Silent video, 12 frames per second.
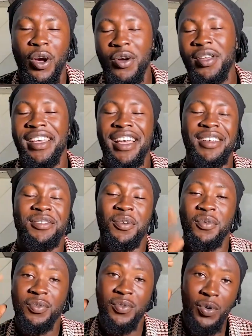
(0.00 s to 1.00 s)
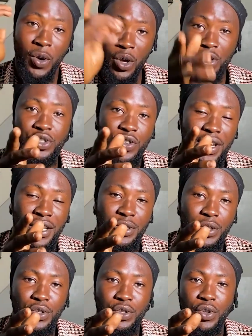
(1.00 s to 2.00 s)
Okay, guys, so going straight
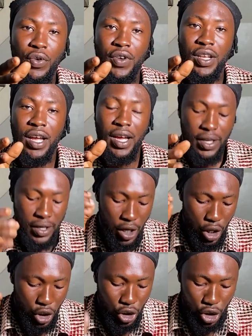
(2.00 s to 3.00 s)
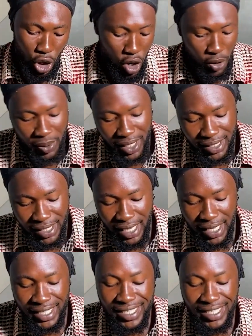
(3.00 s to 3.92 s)
into the storyline, young Peter